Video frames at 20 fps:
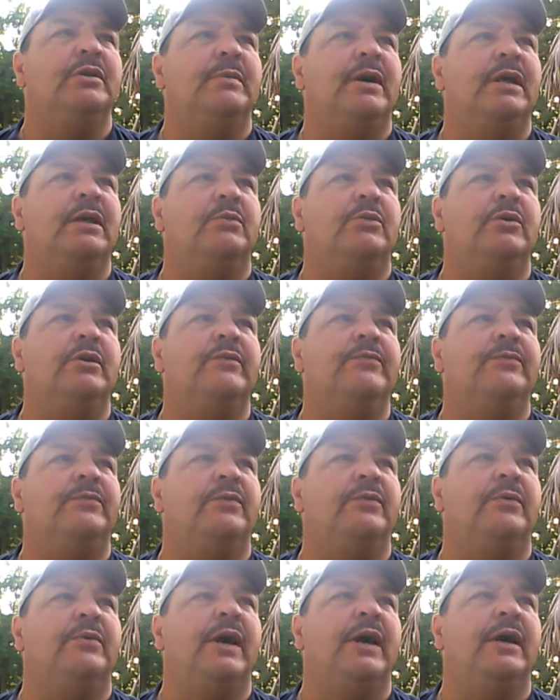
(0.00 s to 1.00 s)
him out of work
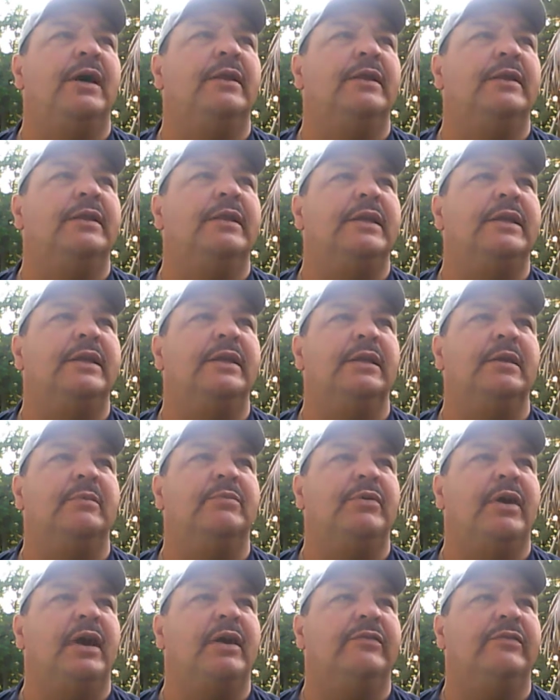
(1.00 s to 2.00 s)
for a while, and the healing
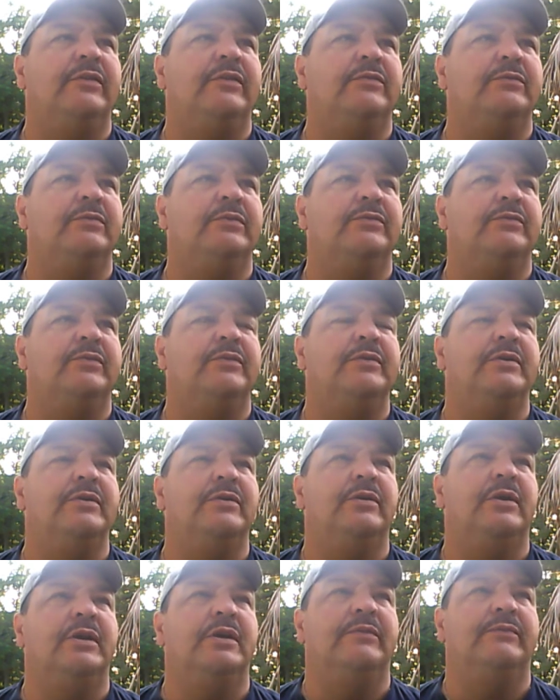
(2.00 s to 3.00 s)
process was very
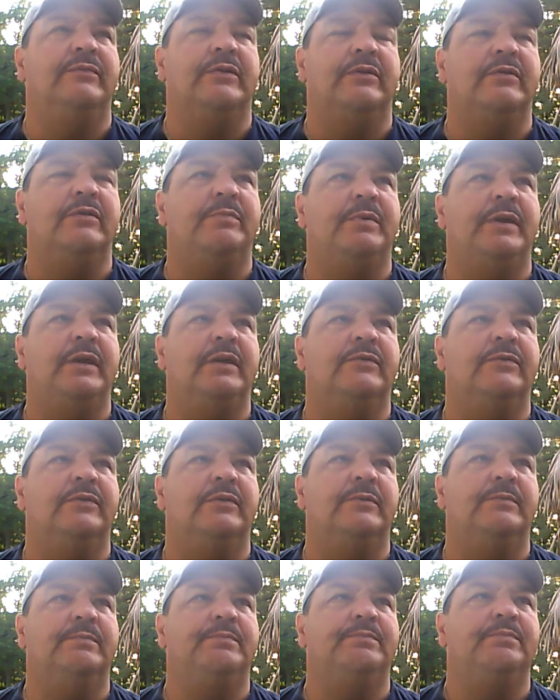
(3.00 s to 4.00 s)
long and very
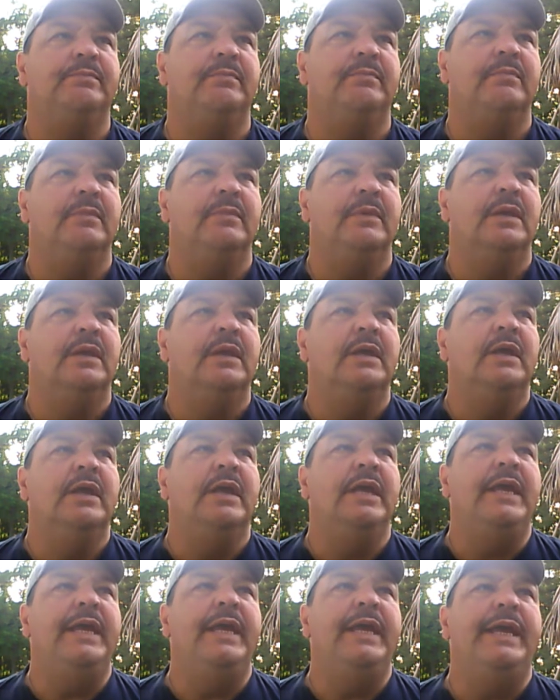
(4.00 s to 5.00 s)
painful.
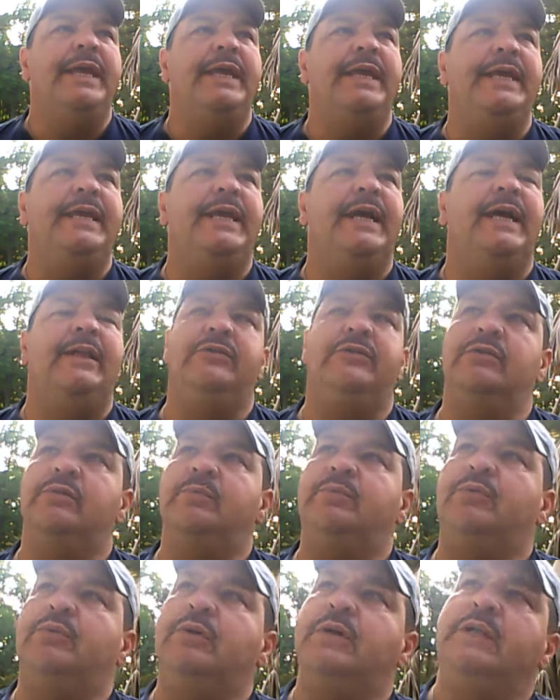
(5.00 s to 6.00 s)
He got to a
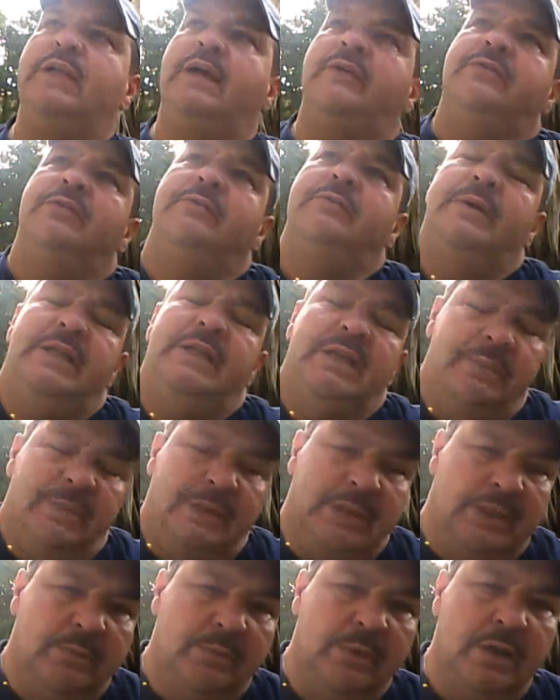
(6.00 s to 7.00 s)
point after many,
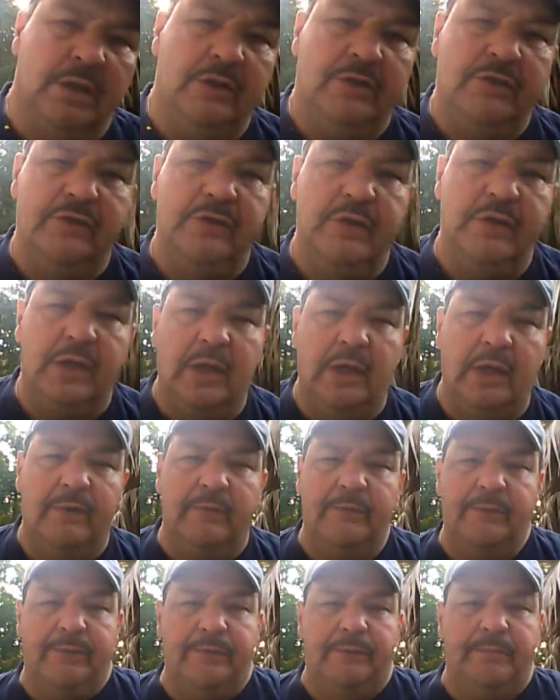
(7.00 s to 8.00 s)
many months
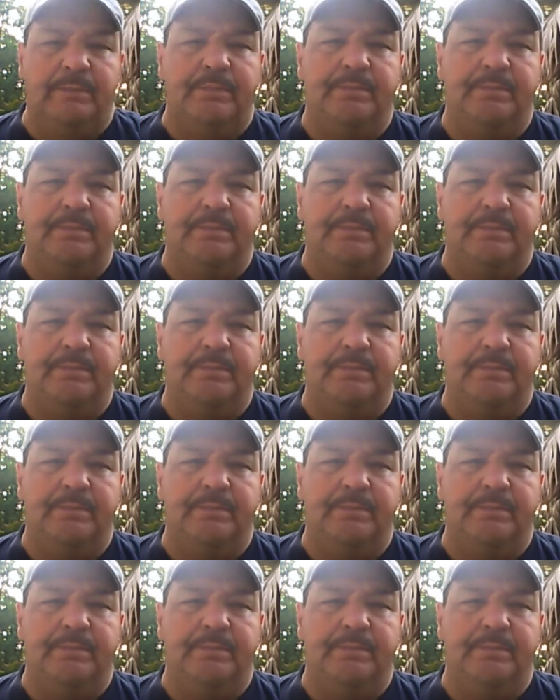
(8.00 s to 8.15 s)
of,